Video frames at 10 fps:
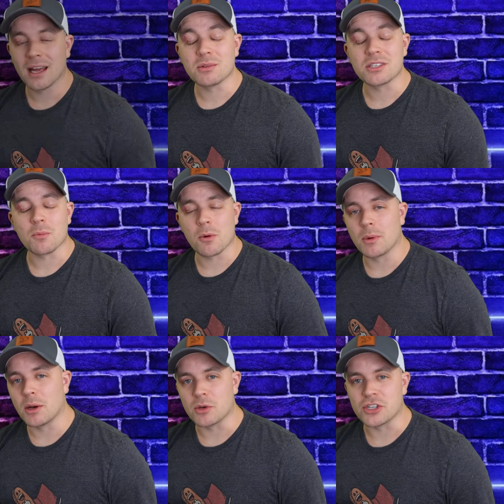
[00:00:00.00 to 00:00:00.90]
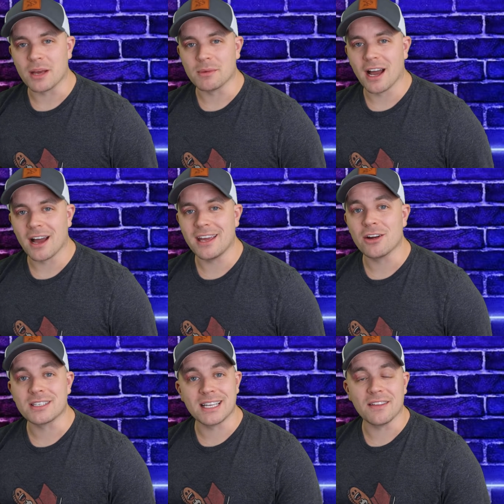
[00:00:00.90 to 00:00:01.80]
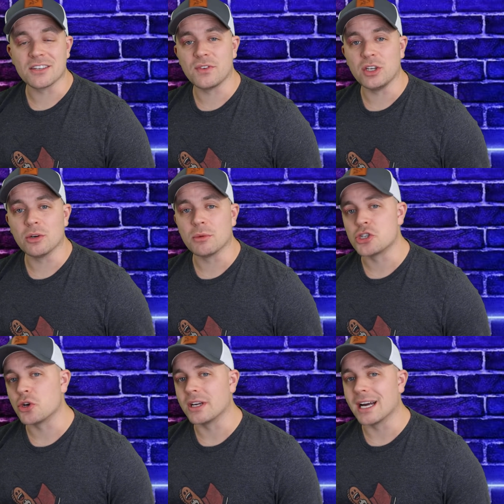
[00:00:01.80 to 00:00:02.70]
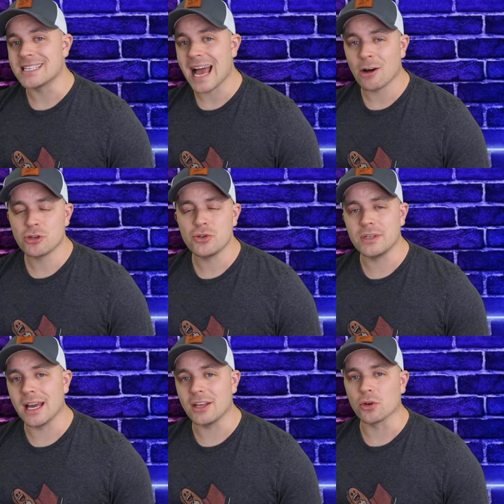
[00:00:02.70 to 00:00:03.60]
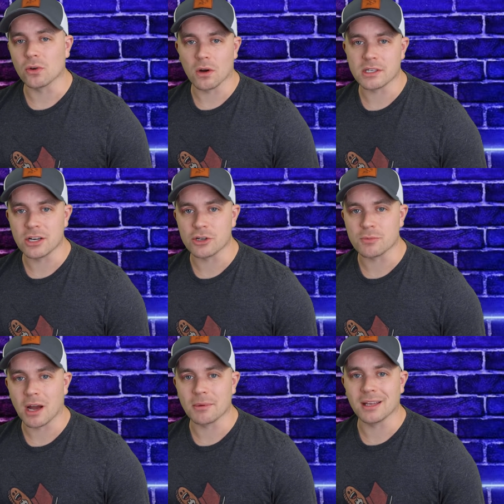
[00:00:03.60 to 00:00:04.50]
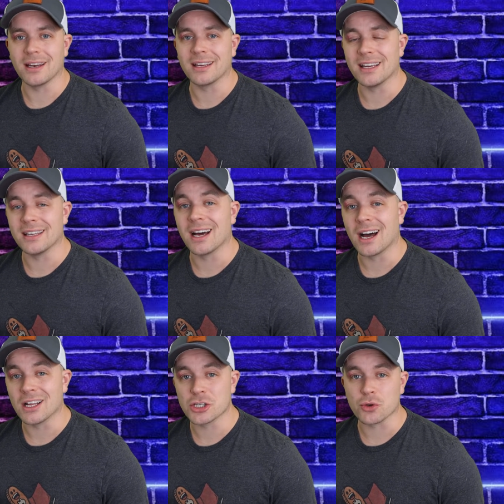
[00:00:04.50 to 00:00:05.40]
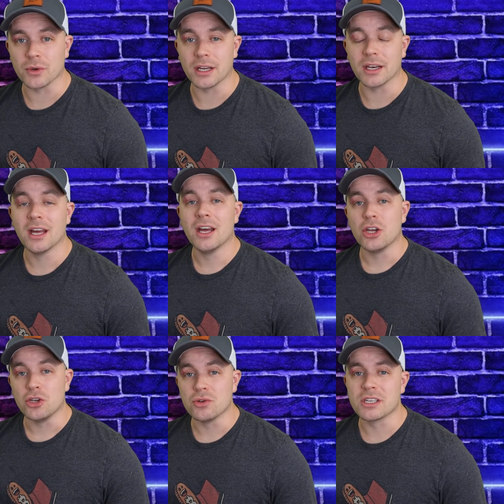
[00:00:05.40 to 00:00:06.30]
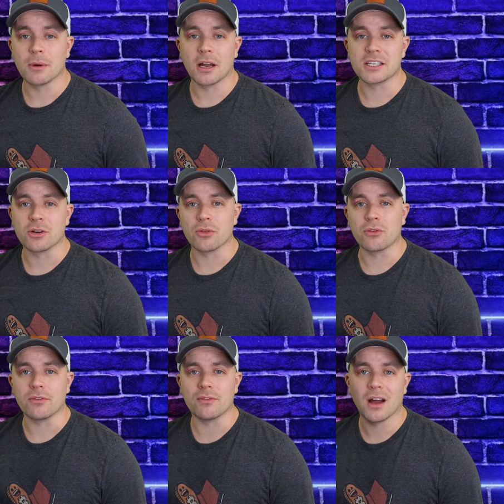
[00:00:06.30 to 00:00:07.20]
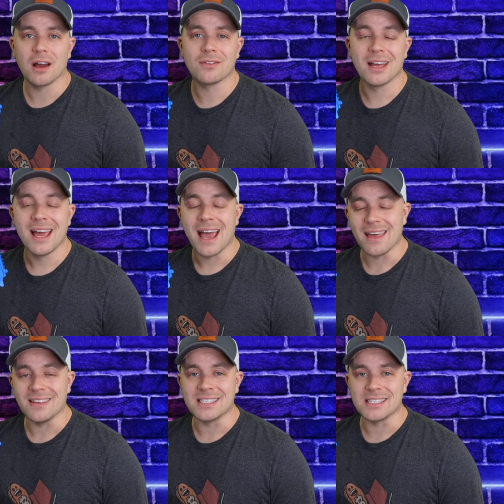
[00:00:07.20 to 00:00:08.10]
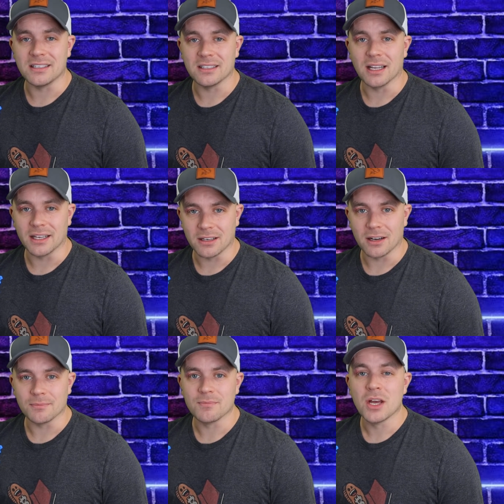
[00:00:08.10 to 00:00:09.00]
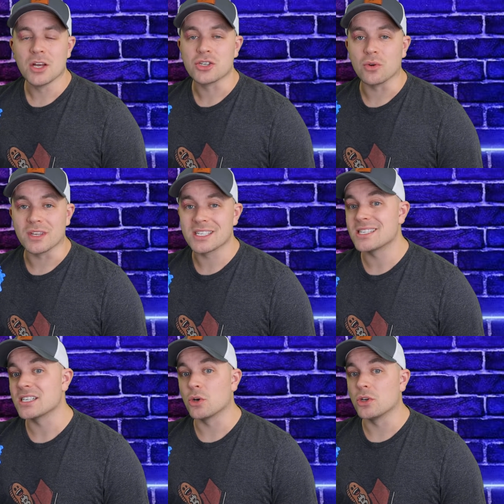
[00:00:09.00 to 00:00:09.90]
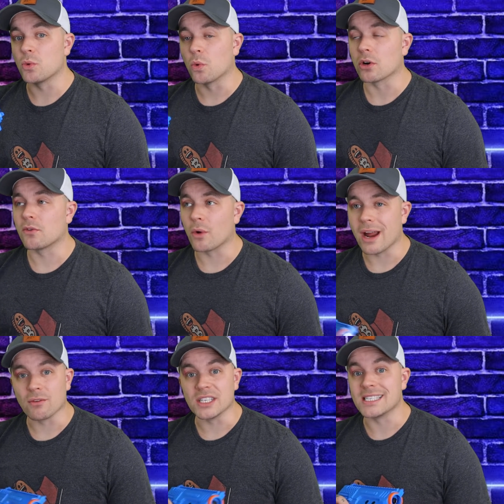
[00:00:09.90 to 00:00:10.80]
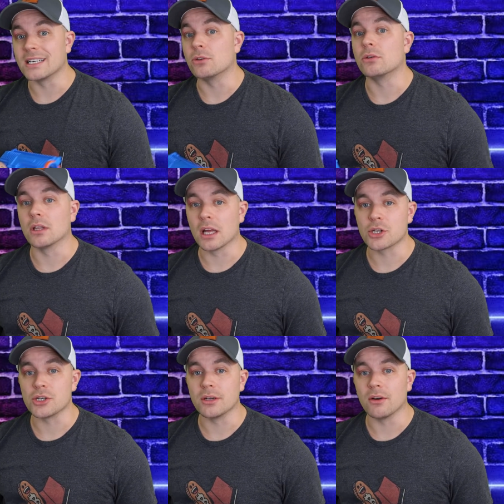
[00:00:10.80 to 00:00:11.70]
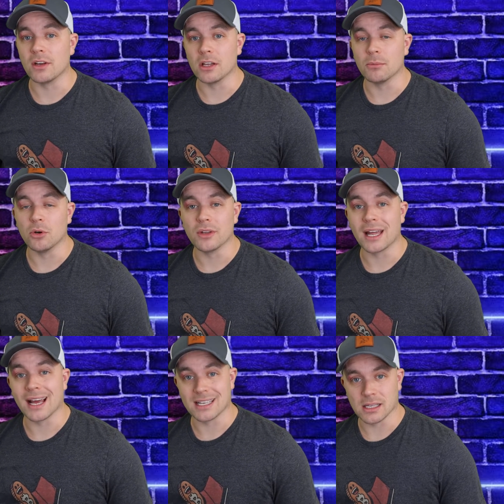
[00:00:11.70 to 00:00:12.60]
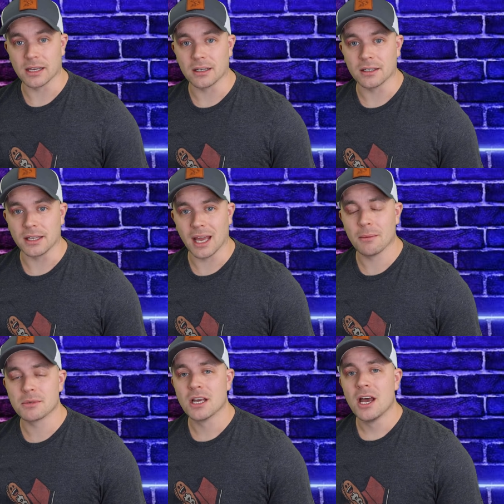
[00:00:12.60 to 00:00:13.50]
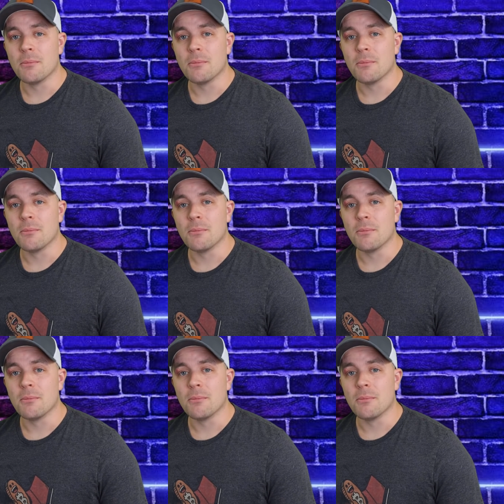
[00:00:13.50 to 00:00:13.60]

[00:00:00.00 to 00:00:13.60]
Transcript: Hey, what's up everybody? Retro Gaming Guy here. Today in this video, I'm going to show you guys how to get your crosshairs populating in on-screen using Batocera 35 and the Sinden Light Gun. So this isn't going to work for every single collection available that has Light Gun games,